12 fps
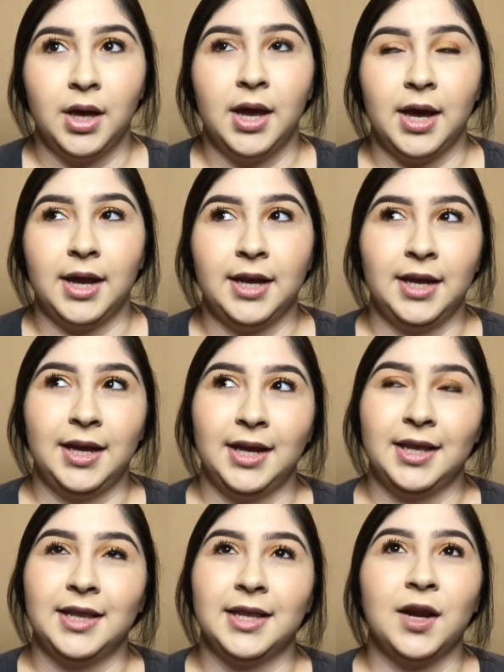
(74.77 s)
And he
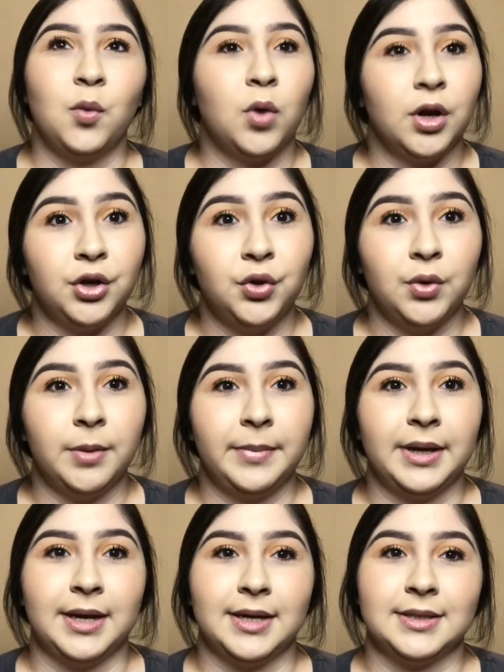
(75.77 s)
didn't want to do it
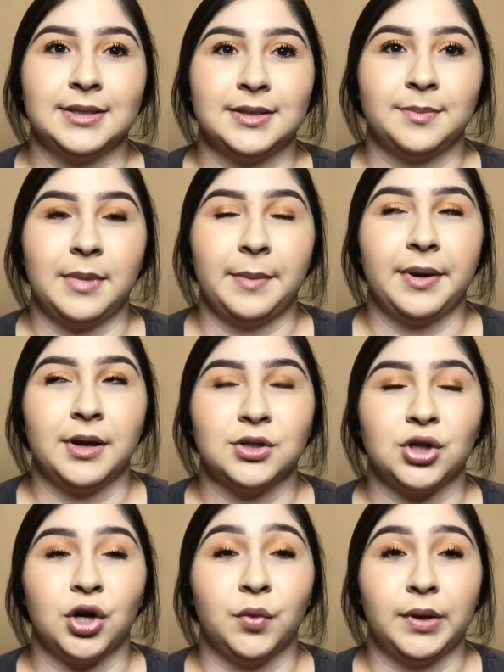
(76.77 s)
because my parents
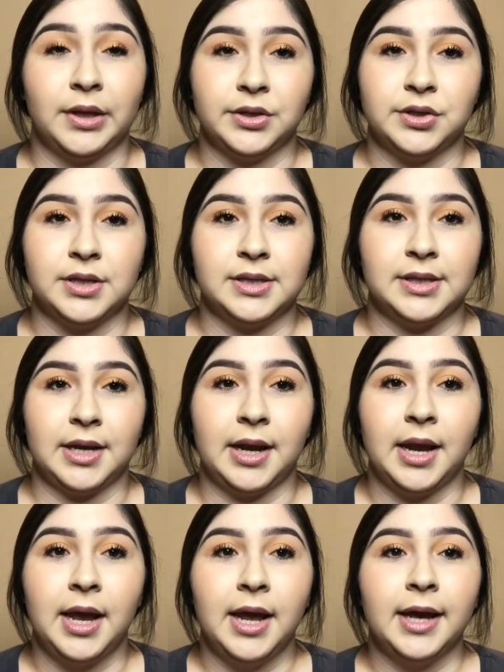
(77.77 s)
are religious and
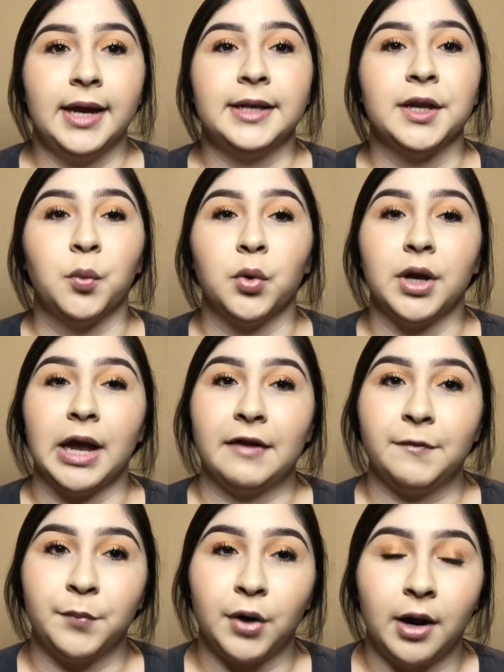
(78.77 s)
he didn't want to have
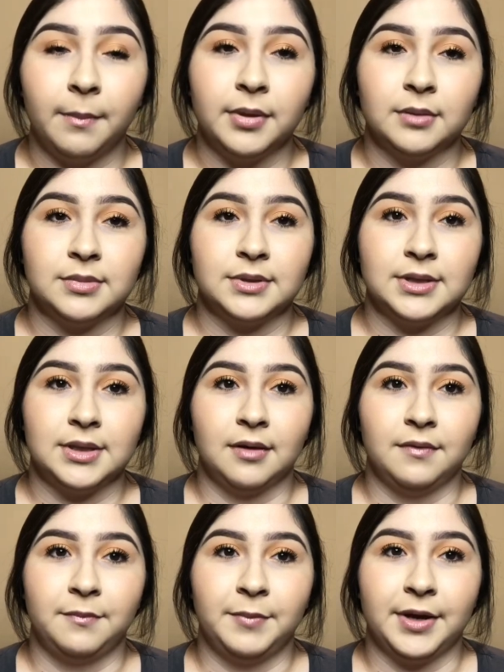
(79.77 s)
problems and stuff,
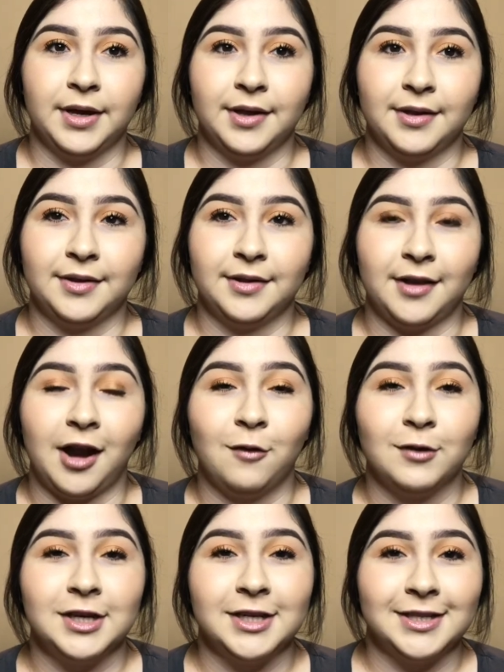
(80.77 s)
but that I
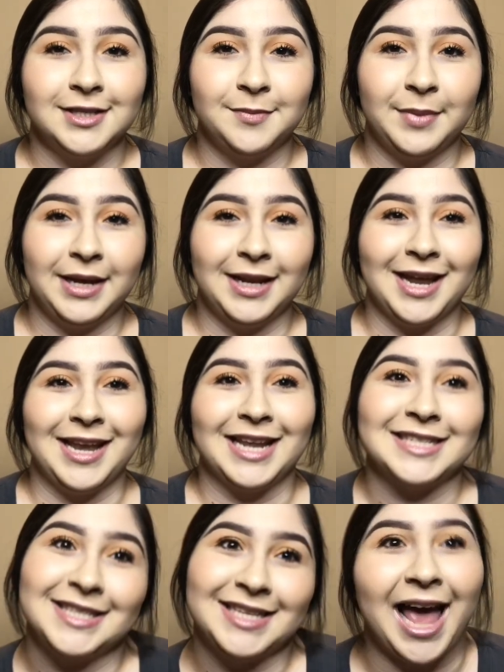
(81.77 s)
was being a
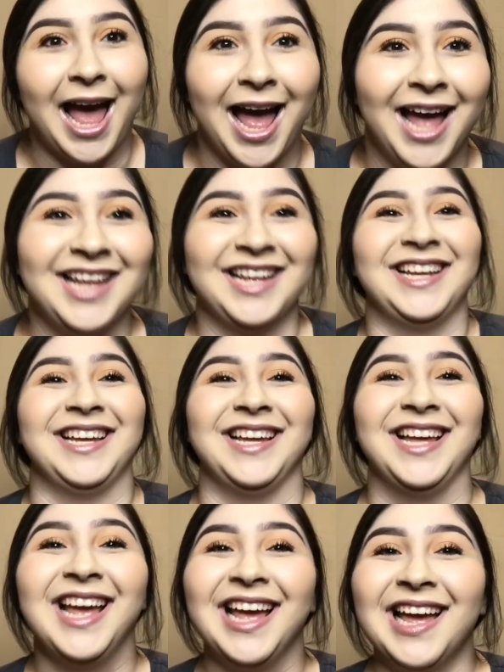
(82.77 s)
necia.
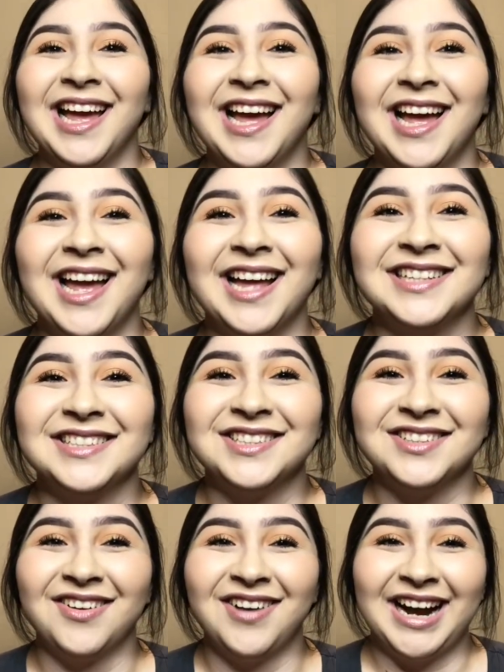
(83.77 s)
And
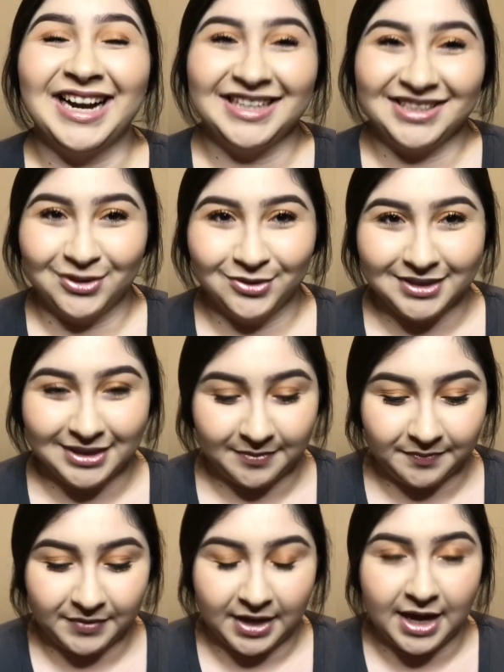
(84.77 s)
so I told
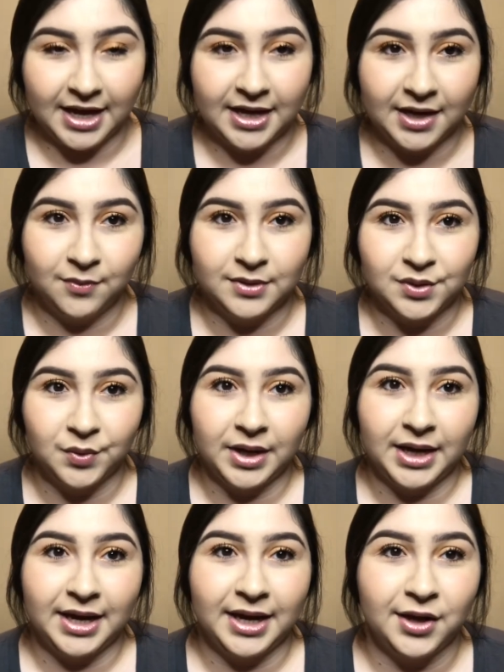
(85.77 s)
him that it was
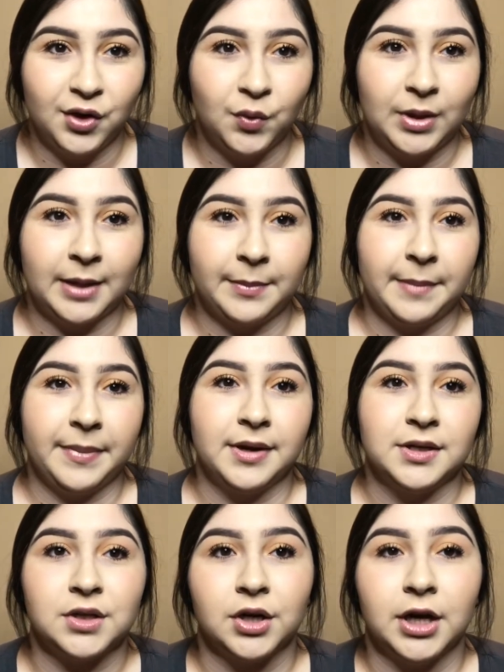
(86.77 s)
okay, like, my
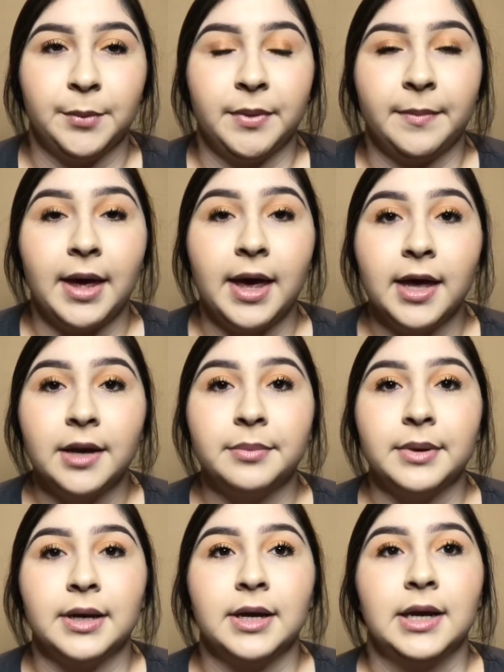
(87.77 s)
parents are going to be mad, but